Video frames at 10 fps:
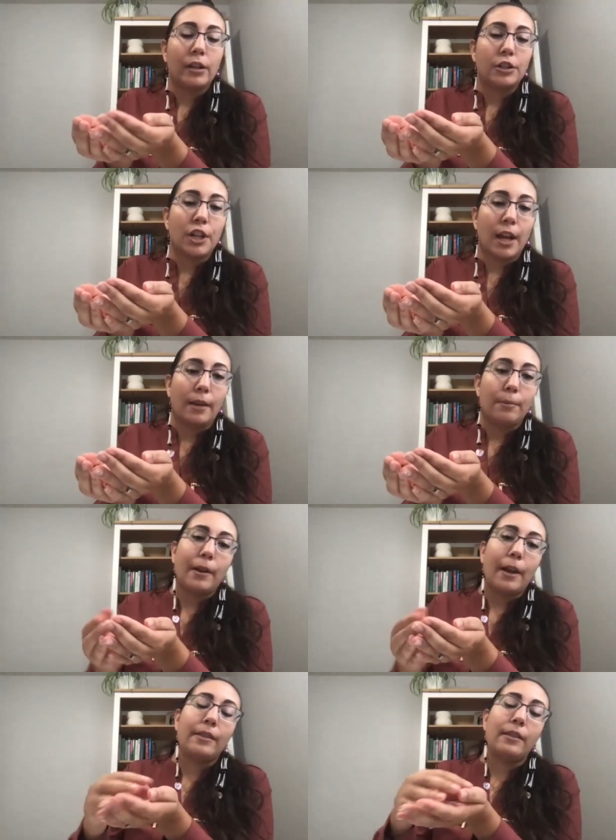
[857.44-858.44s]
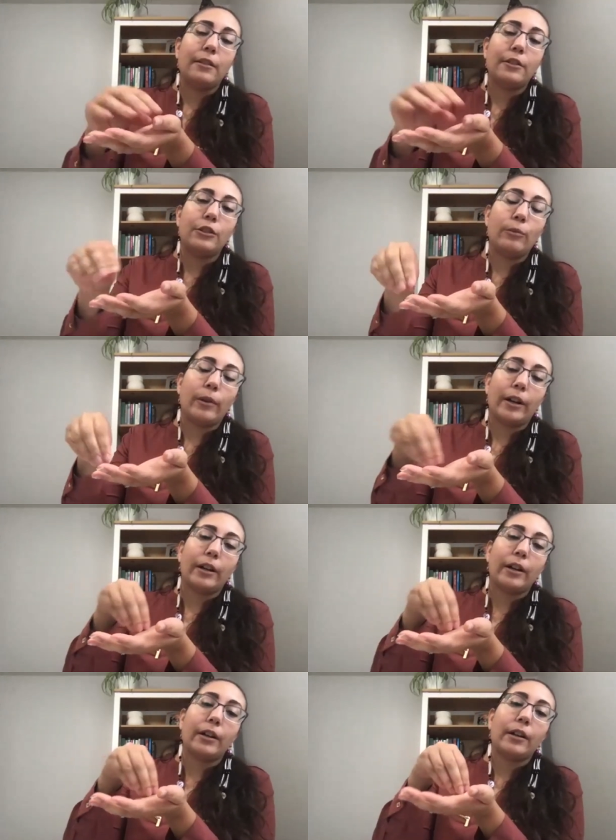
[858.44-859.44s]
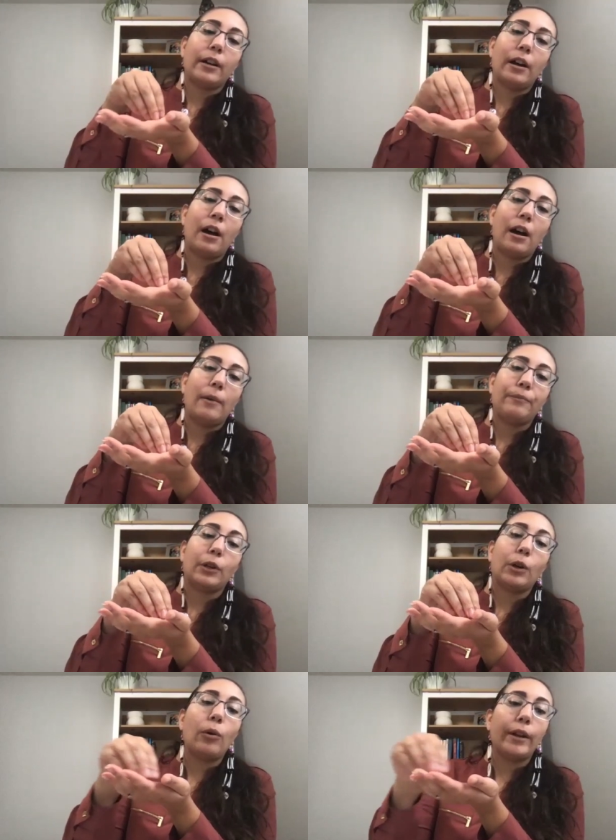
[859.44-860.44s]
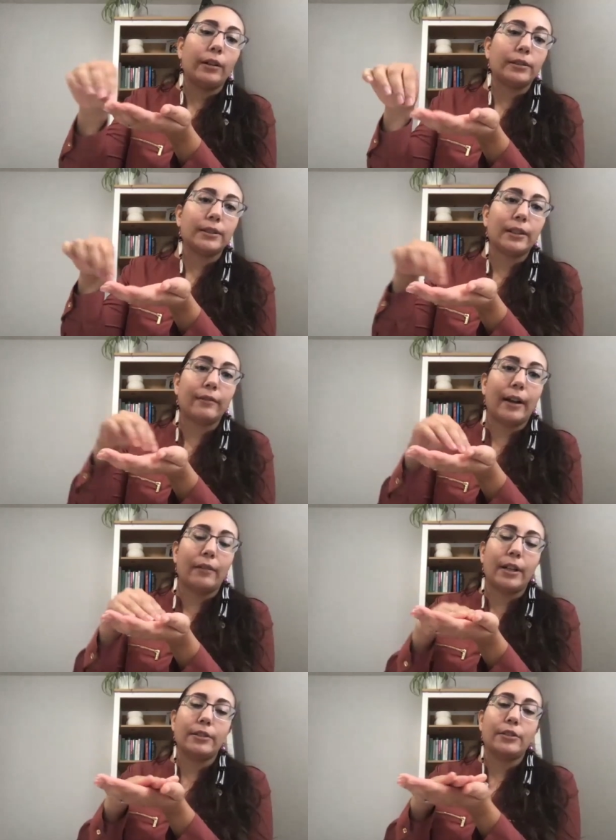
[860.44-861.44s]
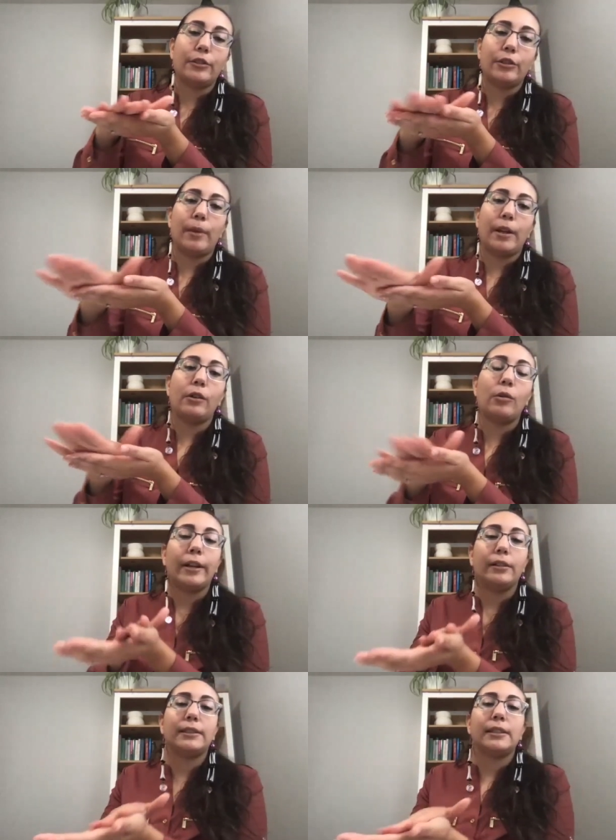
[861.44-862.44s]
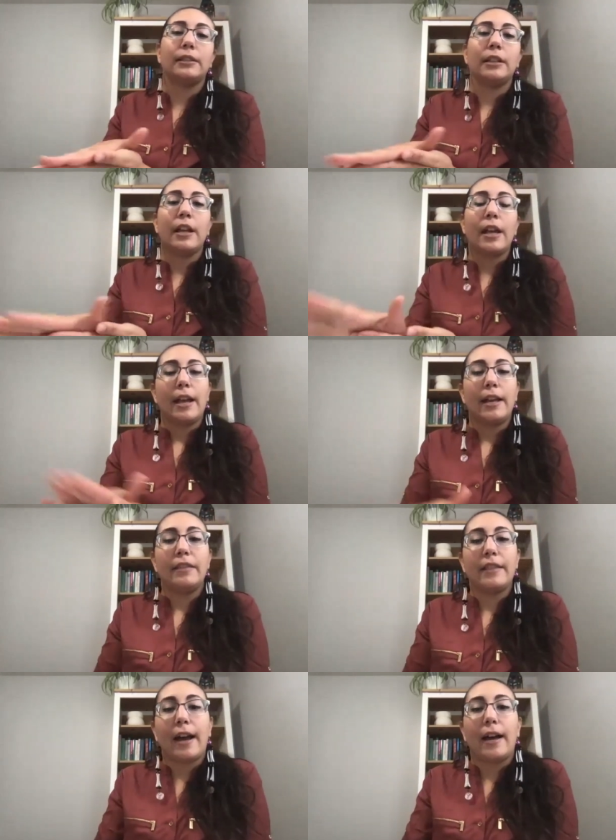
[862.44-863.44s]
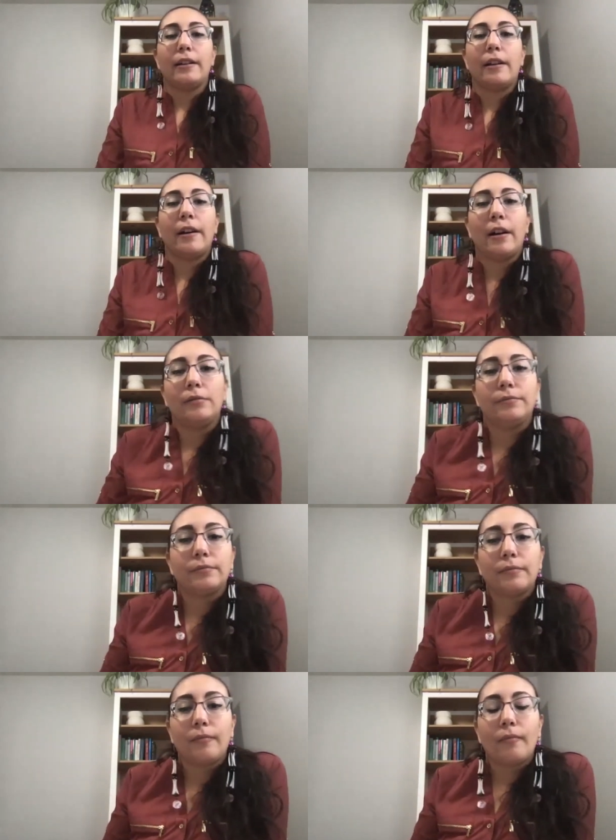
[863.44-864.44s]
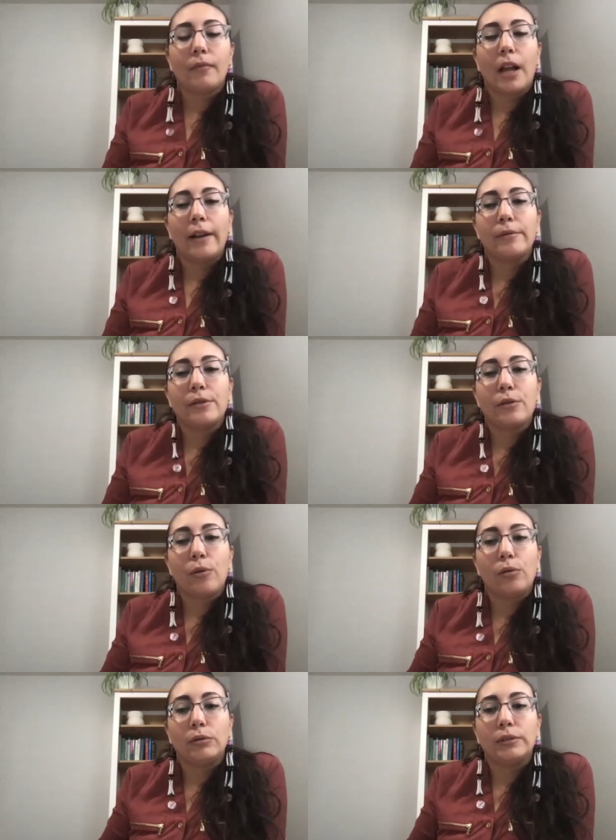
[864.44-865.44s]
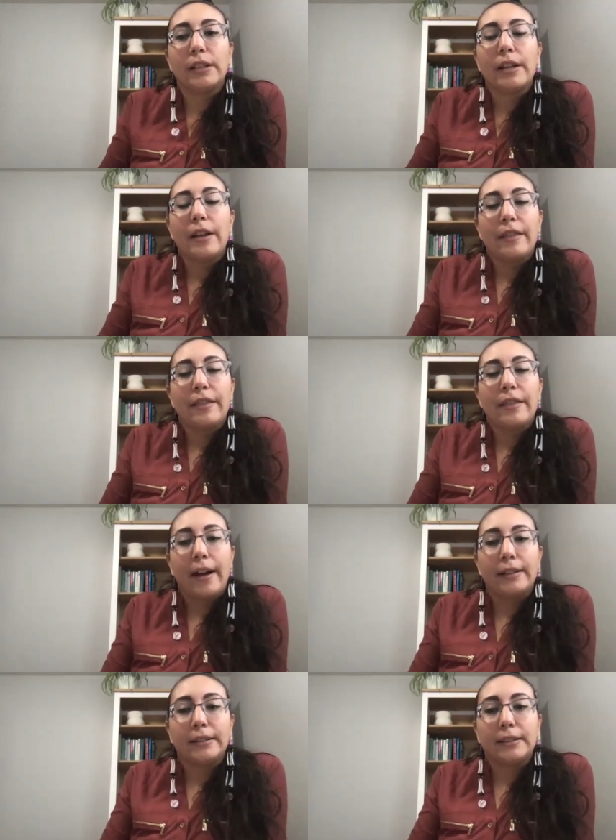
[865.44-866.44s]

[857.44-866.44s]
shape, and you work um, coils around it. So you make coils. And in that, um, I was told that